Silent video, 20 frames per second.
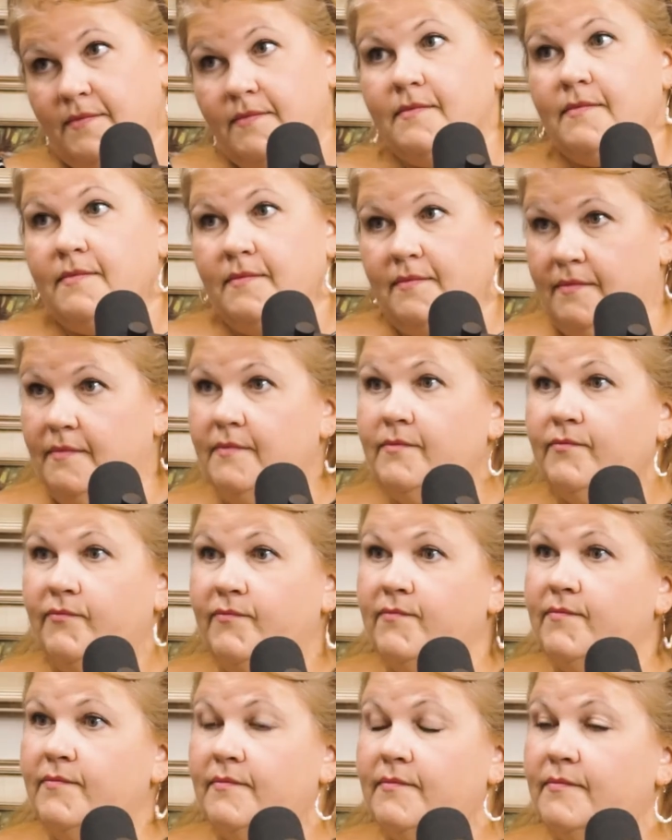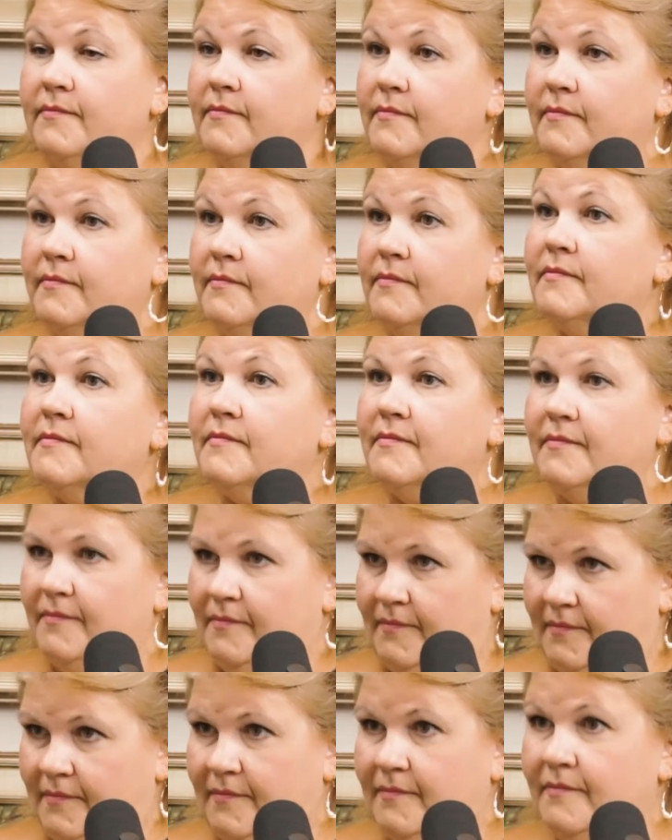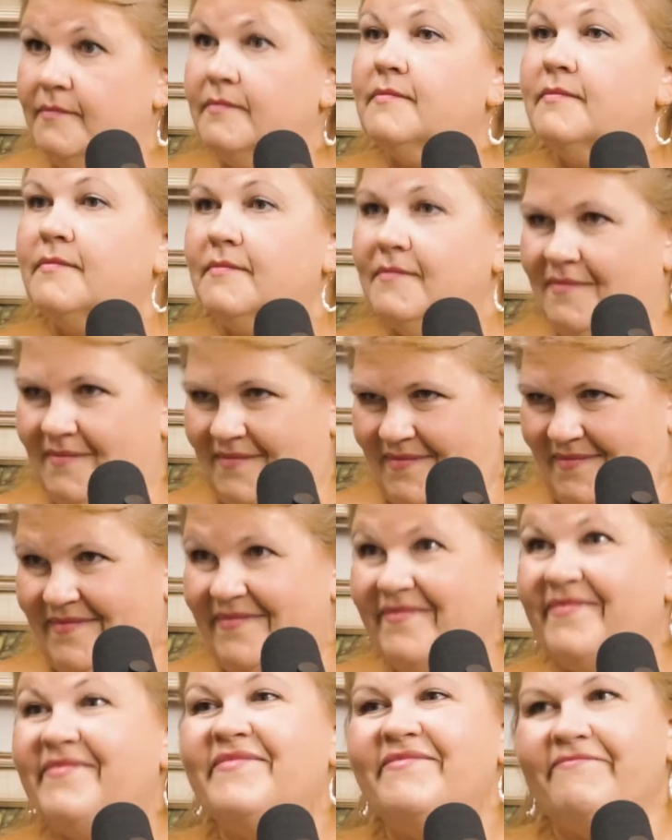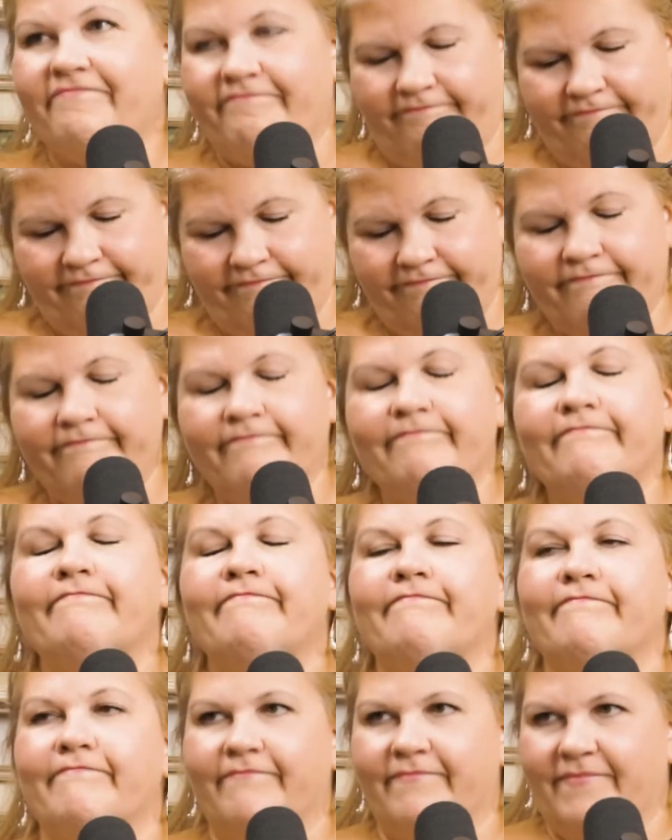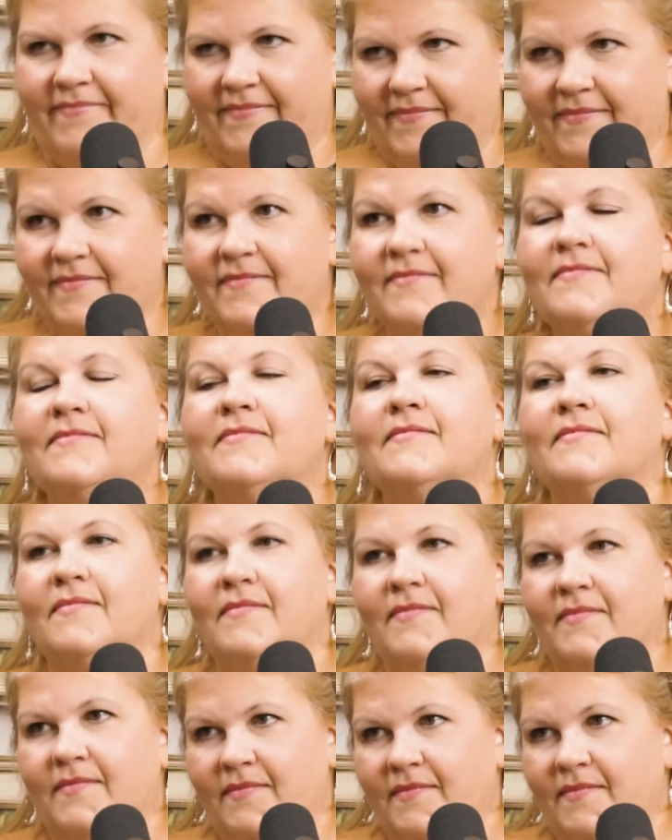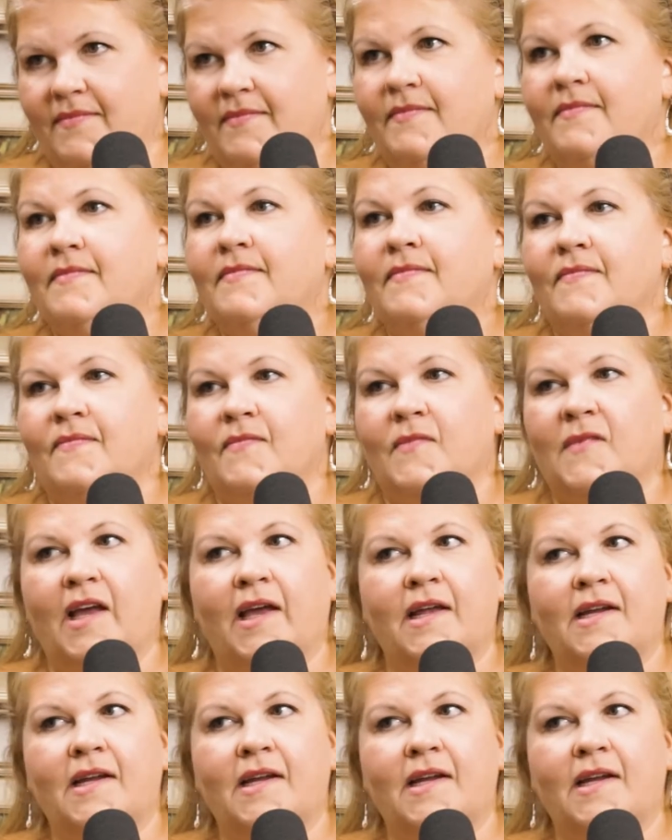drops down, you have to put yours on first, because you're not helping anyone if you're not breathing.